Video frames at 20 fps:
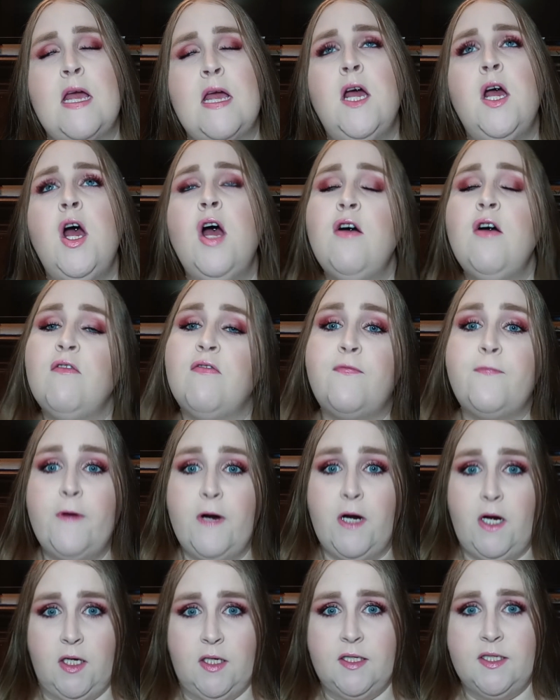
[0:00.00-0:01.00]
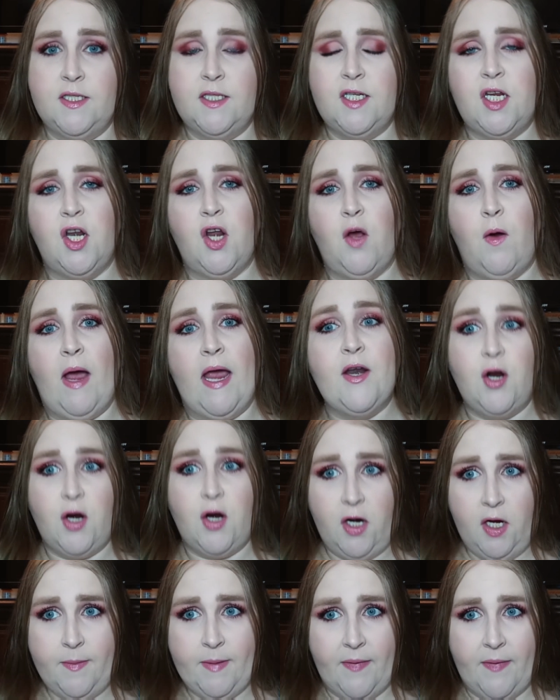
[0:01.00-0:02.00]
first, you know, I had heard
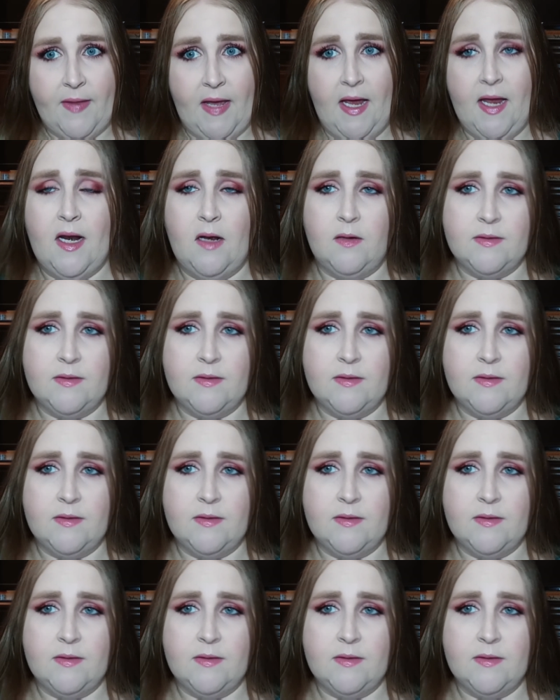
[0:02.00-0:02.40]
about that, and I was like,